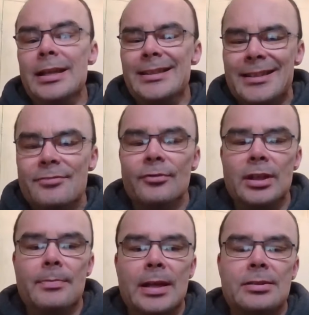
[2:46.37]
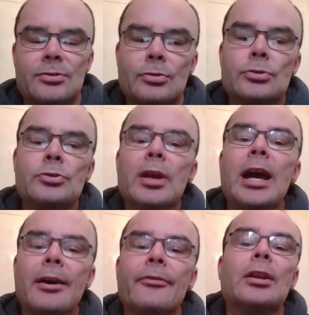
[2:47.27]
It doesn't really matter as long as you
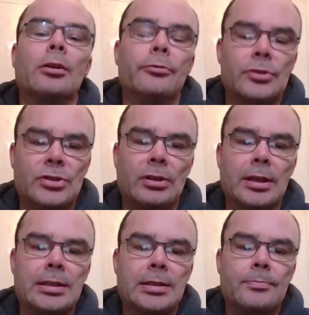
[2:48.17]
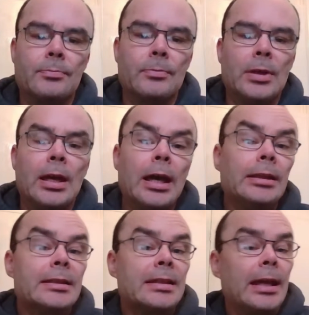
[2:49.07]
have that oversight.
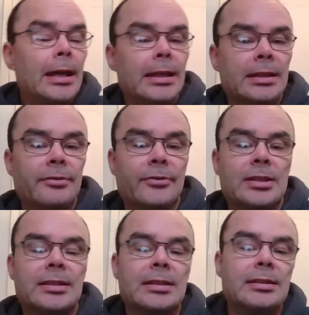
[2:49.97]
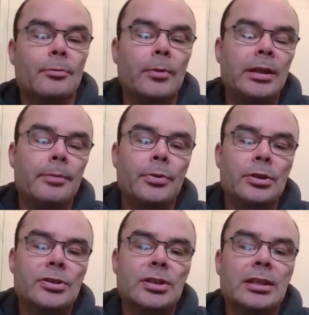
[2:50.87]
And the tail end of this is that when that
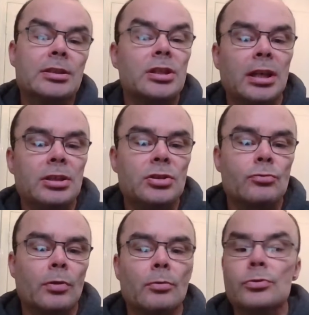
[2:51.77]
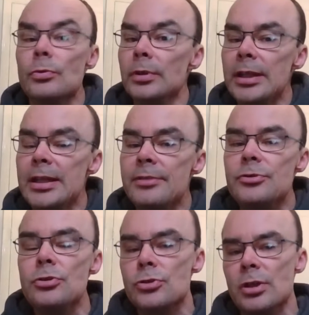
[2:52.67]
person either changes roles or
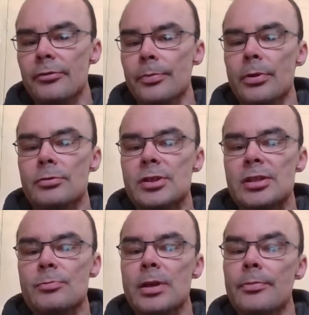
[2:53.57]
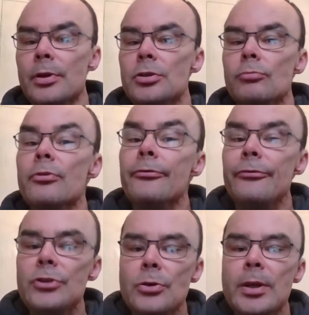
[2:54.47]
leaves, you should have a process whereby you're
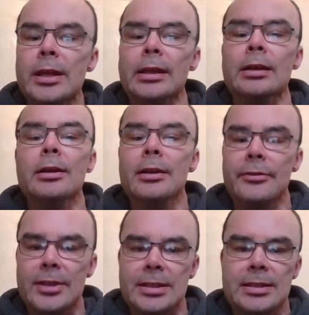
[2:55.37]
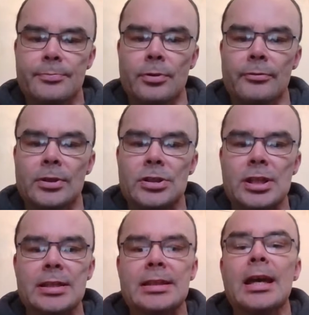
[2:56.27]
reviewing these
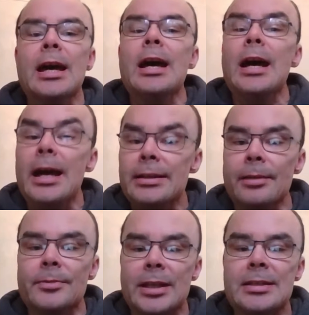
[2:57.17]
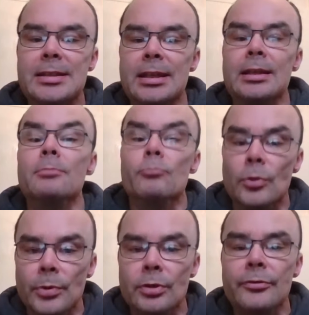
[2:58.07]
privileges and updating,
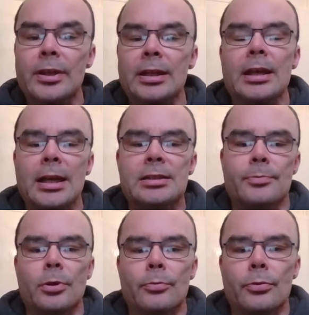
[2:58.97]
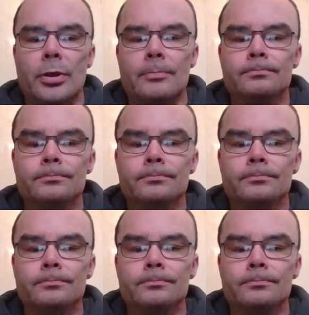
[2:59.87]
removing as appropriate.